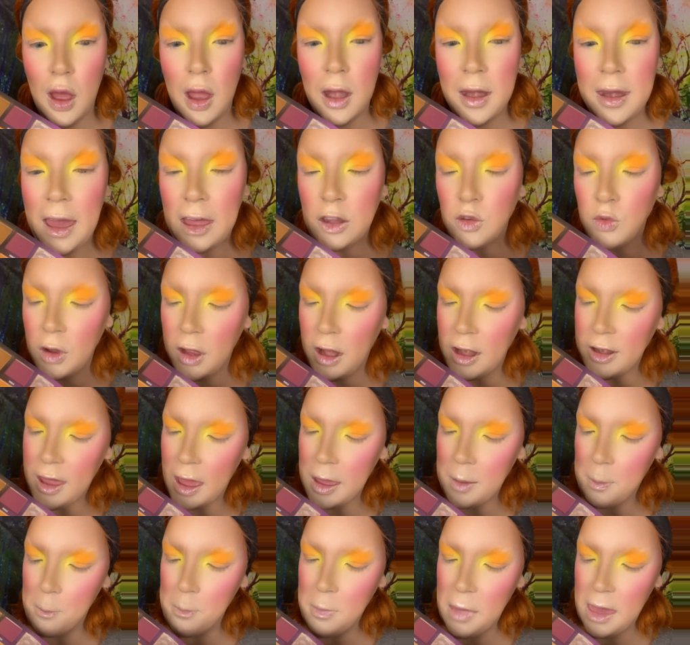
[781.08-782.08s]
Next, we're gonna
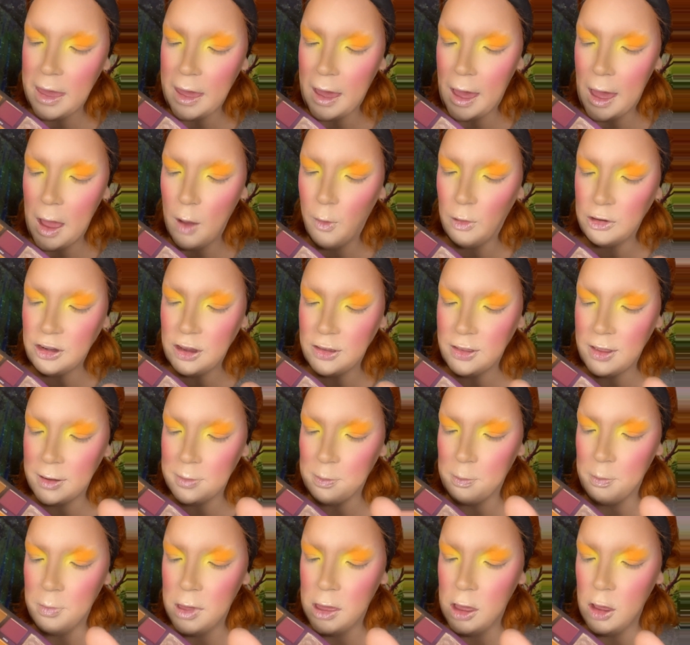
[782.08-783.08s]
take Mikai, which is this
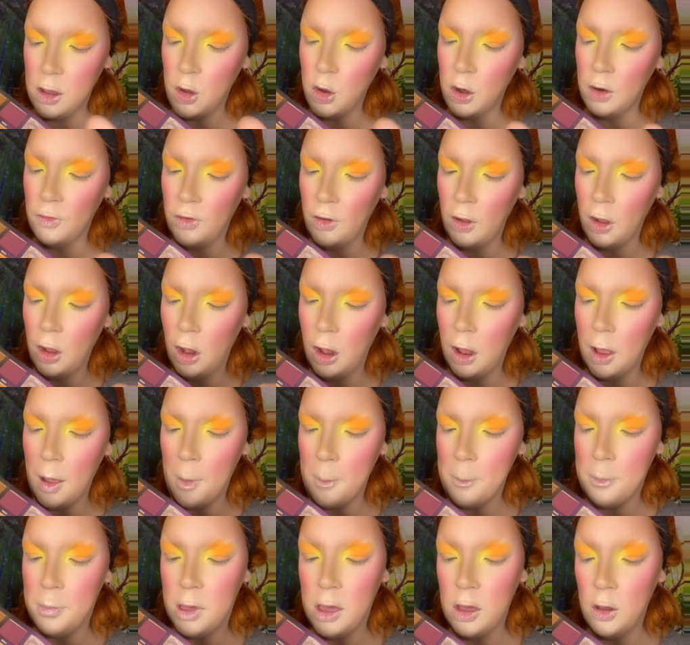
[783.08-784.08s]
beautiful,
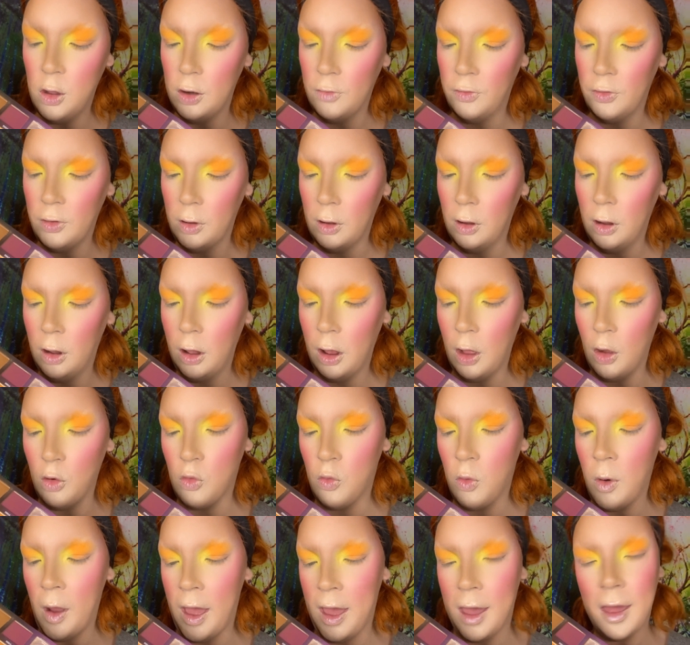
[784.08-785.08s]
beautiful
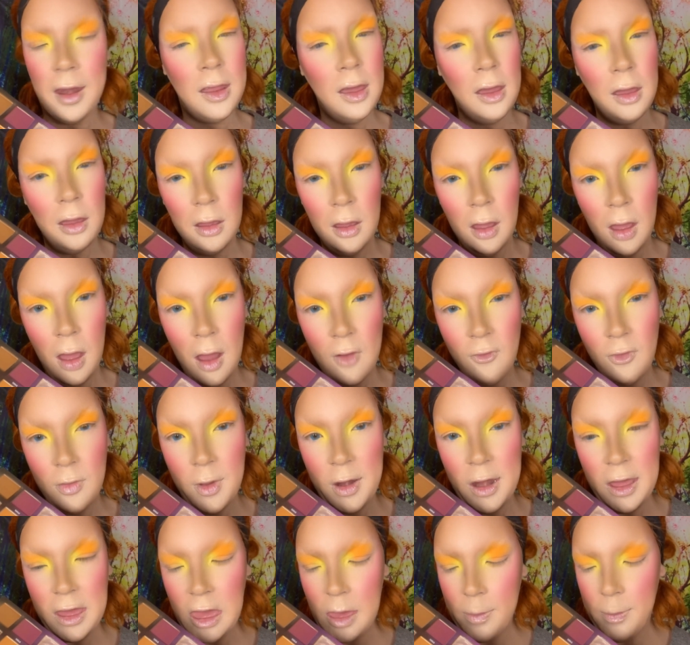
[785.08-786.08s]
red from the
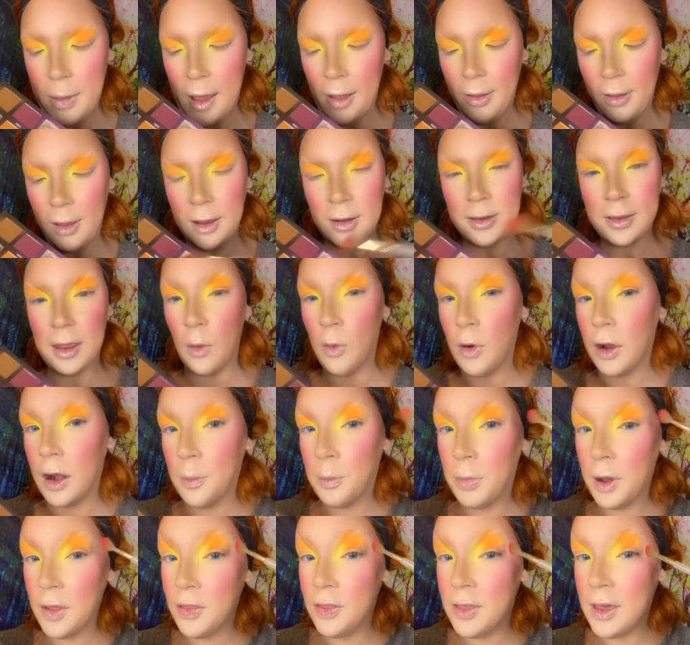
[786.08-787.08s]
Nikki palette. And we're gonna
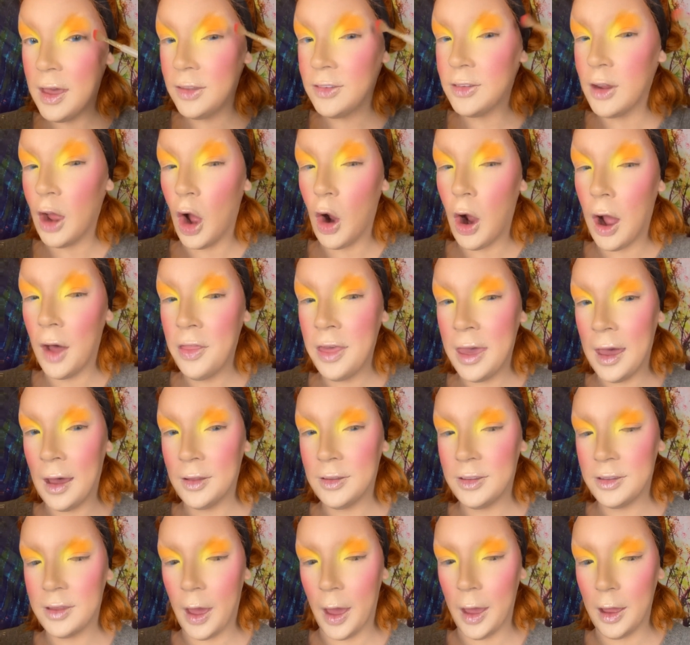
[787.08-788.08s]
put this on the
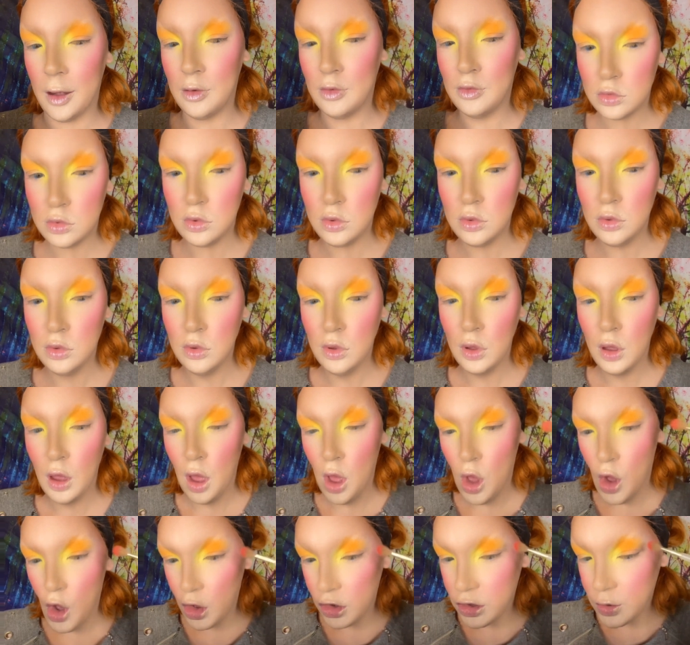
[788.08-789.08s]
outside.
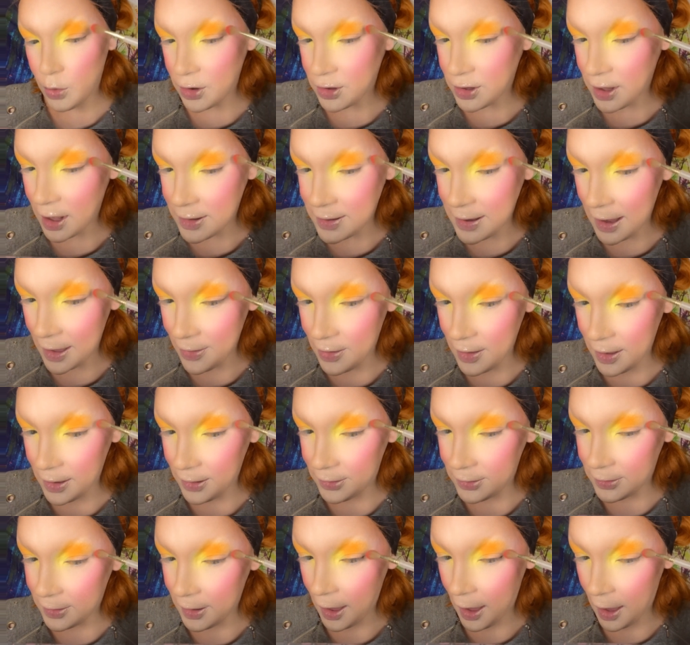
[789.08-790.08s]
So we're just gonna take
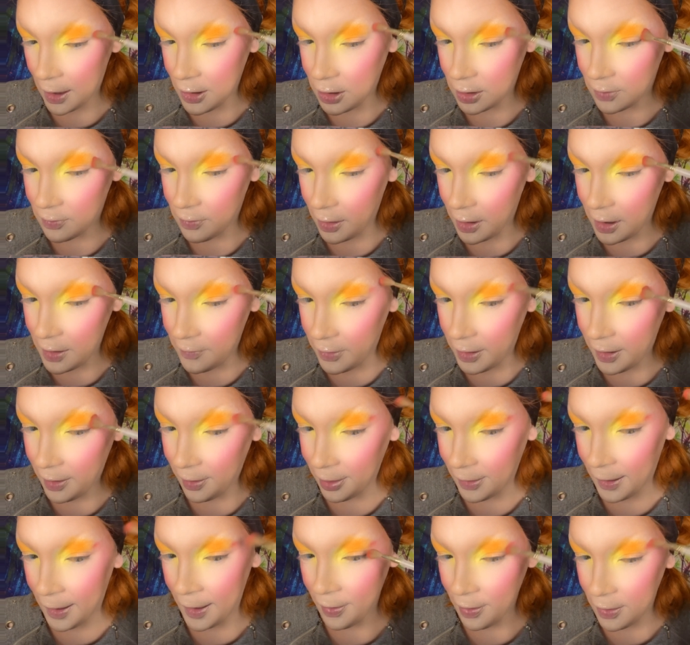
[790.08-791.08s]
this and just very, very
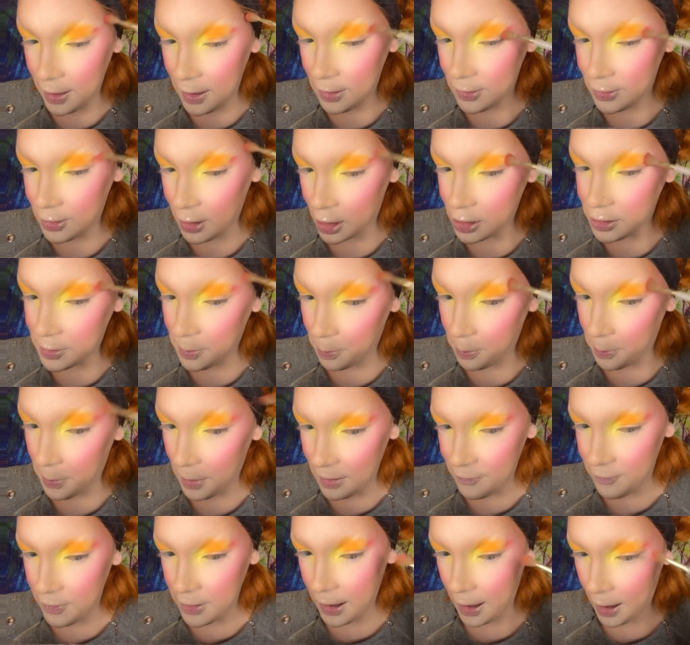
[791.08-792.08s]
lightly start to
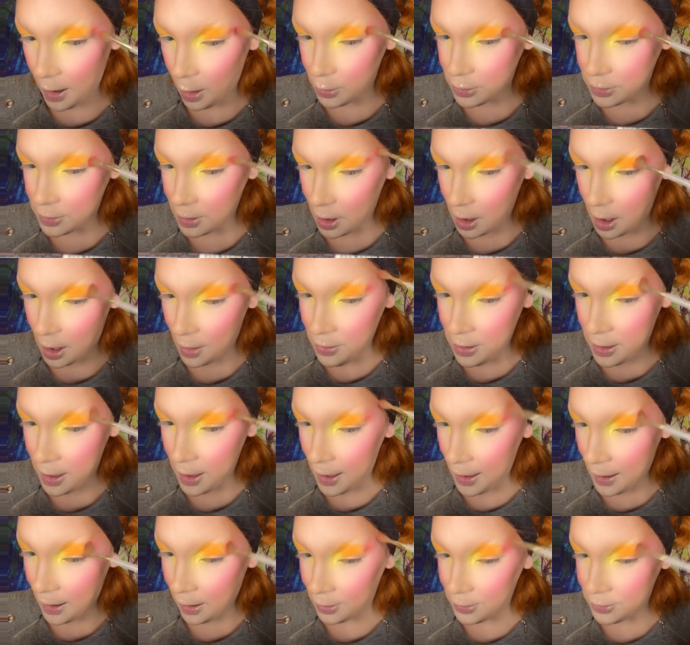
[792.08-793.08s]
buff it out on
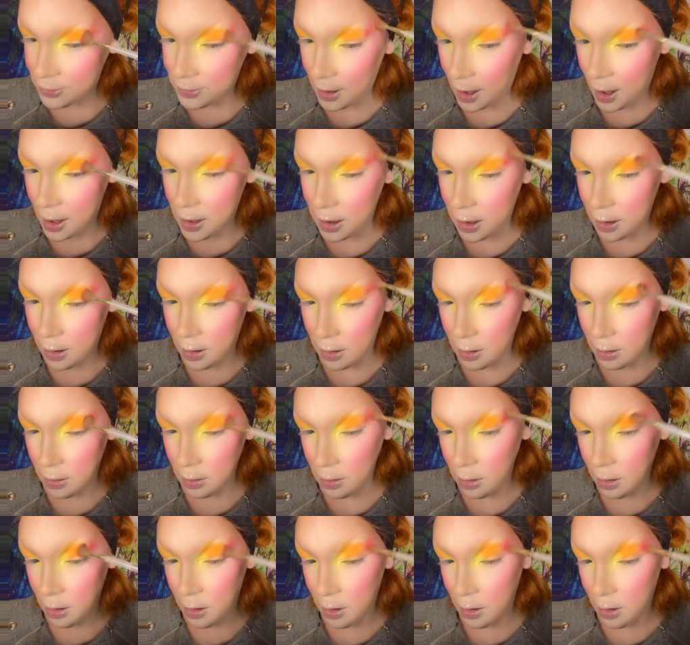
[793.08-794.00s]
the outside here.